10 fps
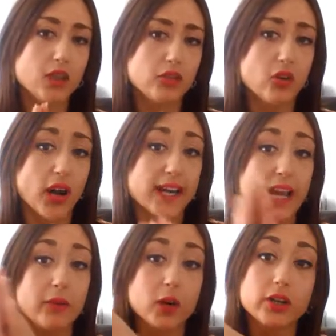So
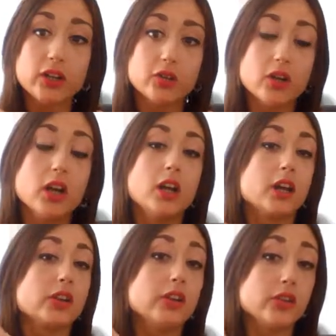again, what you do,
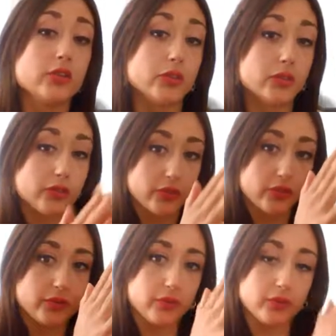you use
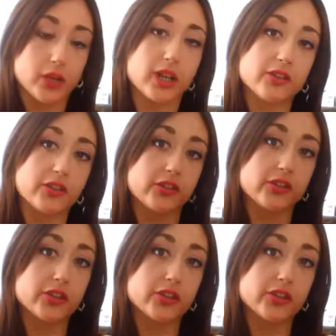what I just